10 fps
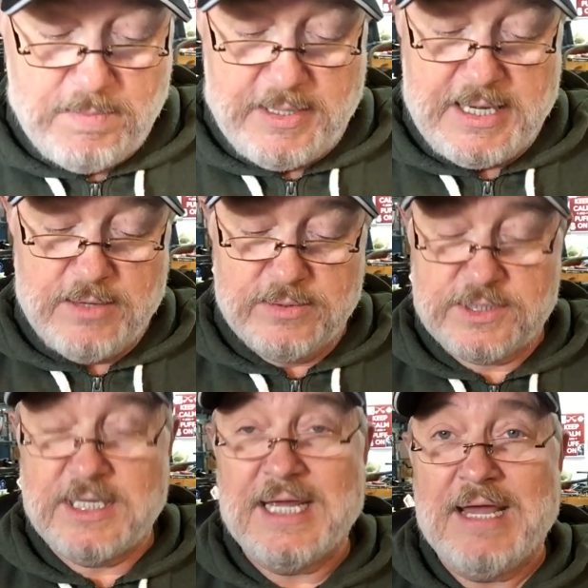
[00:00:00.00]
But here
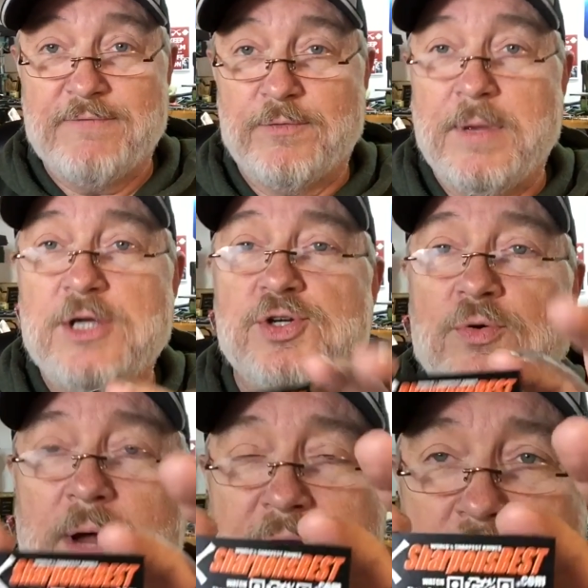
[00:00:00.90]
is the
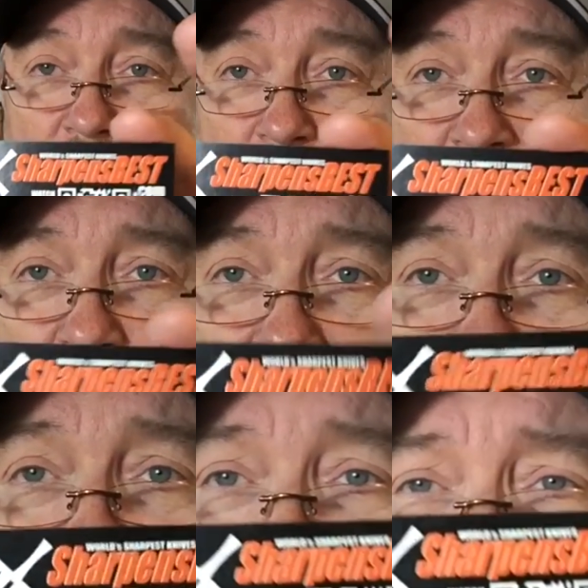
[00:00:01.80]
information right here. You might want
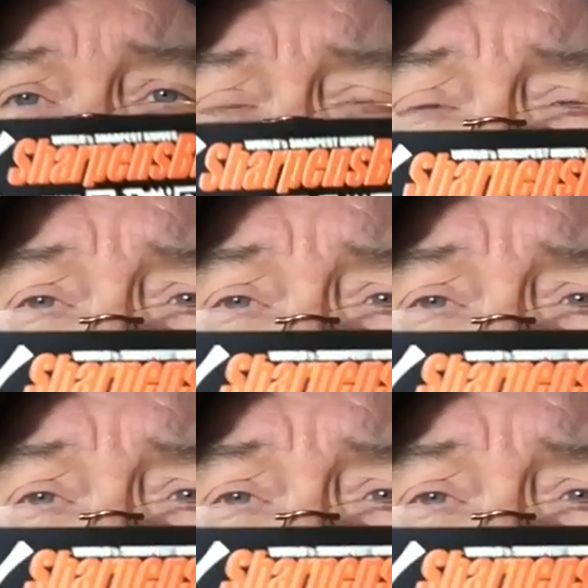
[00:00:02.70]
to grab,